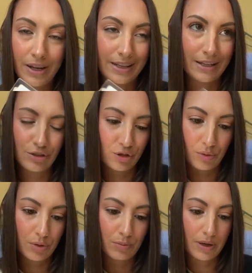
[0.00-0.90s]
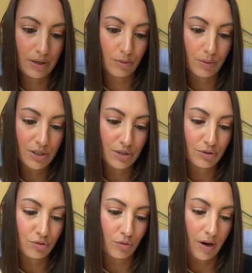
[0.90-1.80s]
I can't show you my original
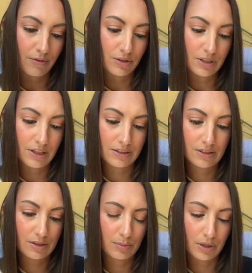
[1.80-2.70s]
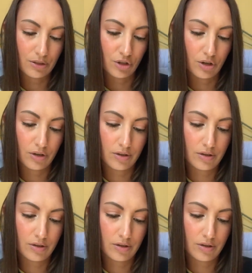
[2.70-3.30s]
driver's license picture